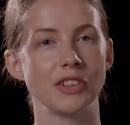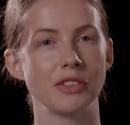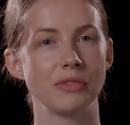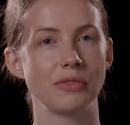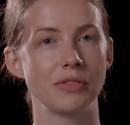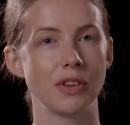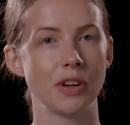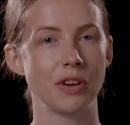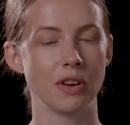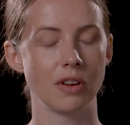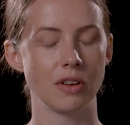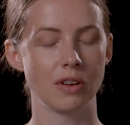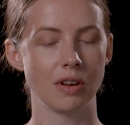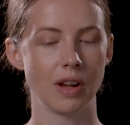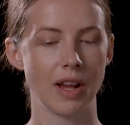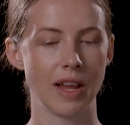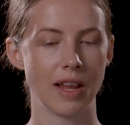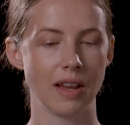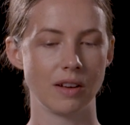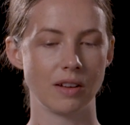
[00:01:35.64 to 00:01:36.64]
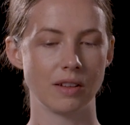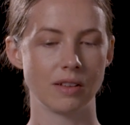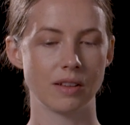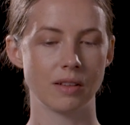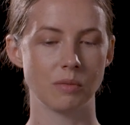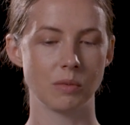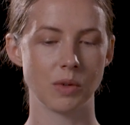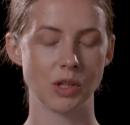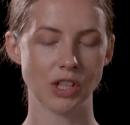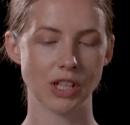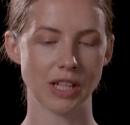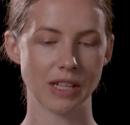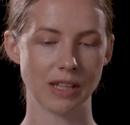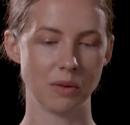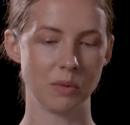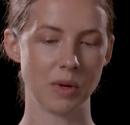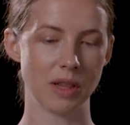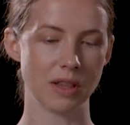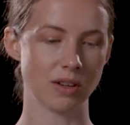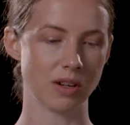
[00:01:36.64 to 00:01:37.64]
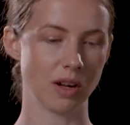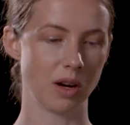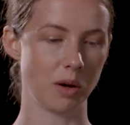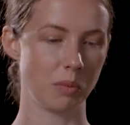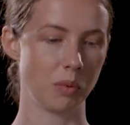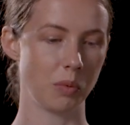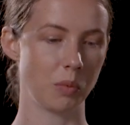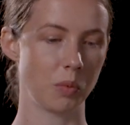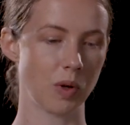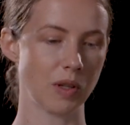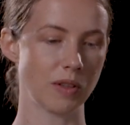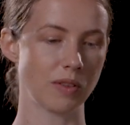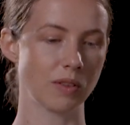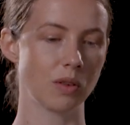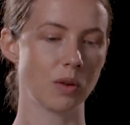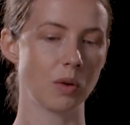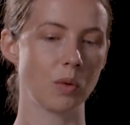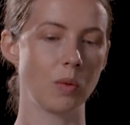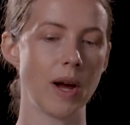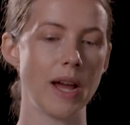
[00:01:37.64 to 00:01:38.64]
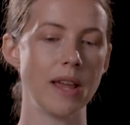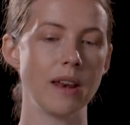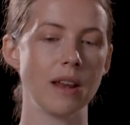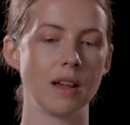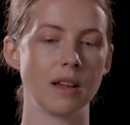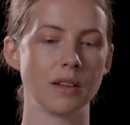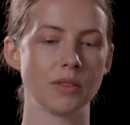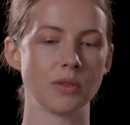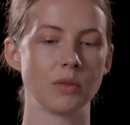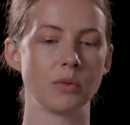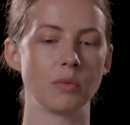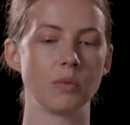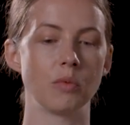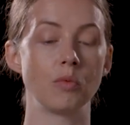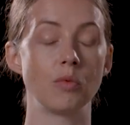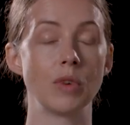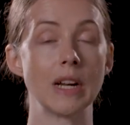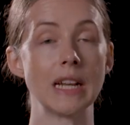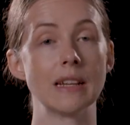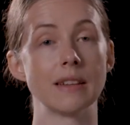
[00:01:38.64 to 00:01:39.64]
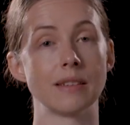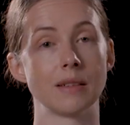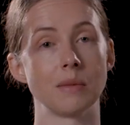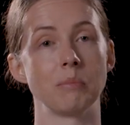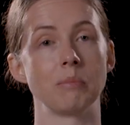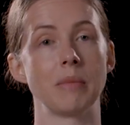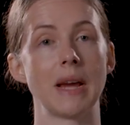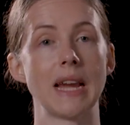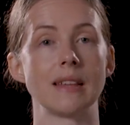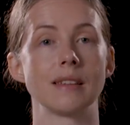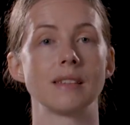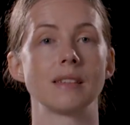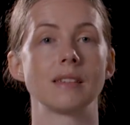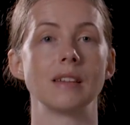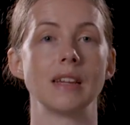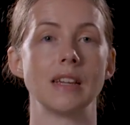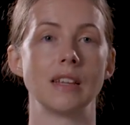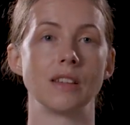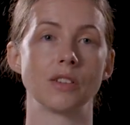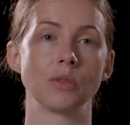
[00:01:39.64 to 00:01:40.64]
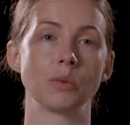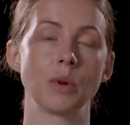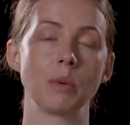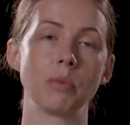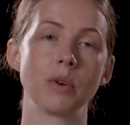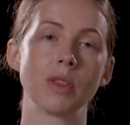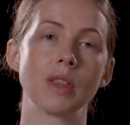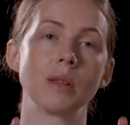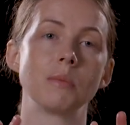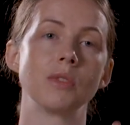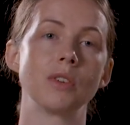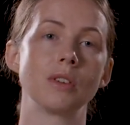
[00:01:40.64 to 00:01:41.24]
of Frodo and Witch King at Weathertop was quite a sort of realism-based scene, so we put them